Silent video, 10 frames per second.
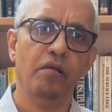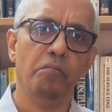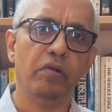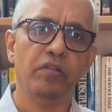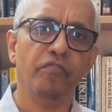
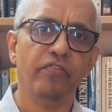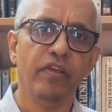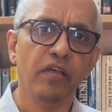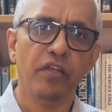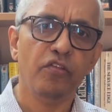But the
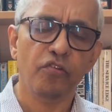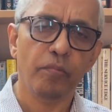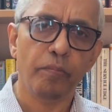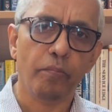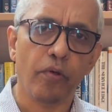finger needs to
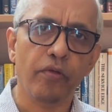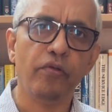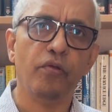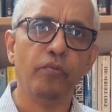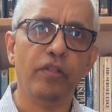be
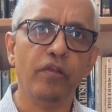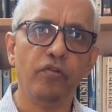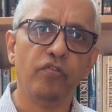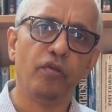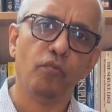pointed within to
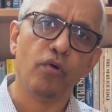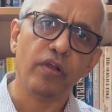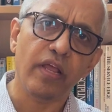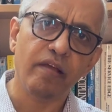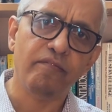say, what
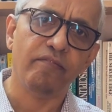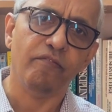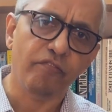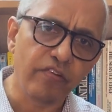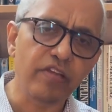have
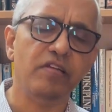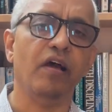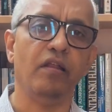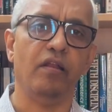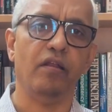we
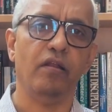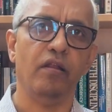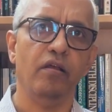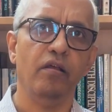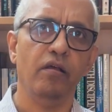done
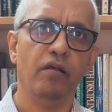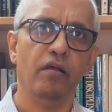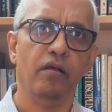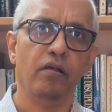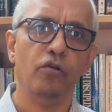
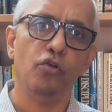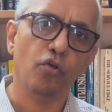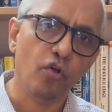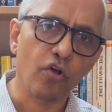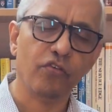to
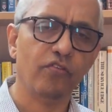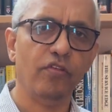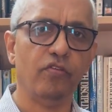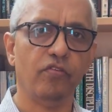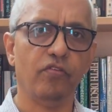cause
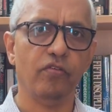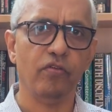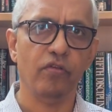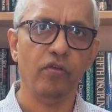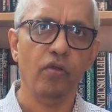this?
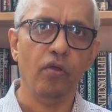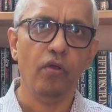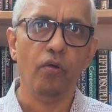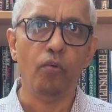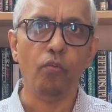
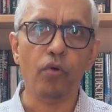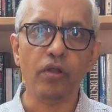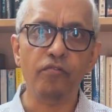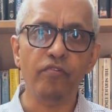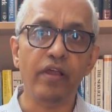
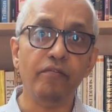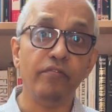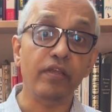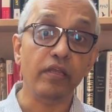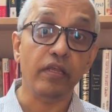What were
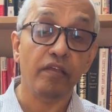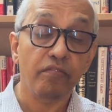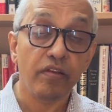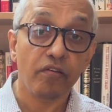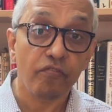we
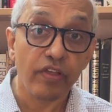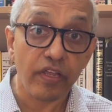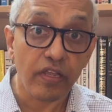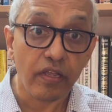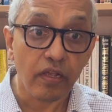given
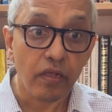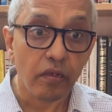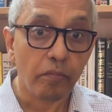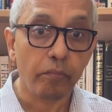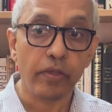away
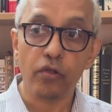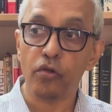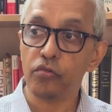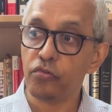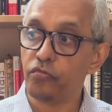
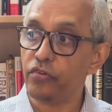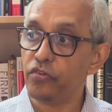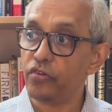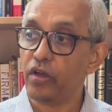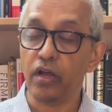because of
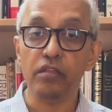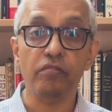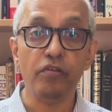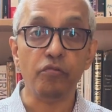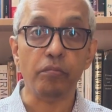which
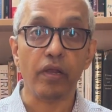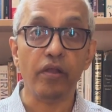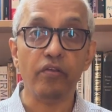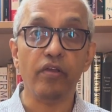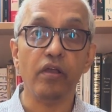otherwise
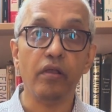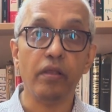bright young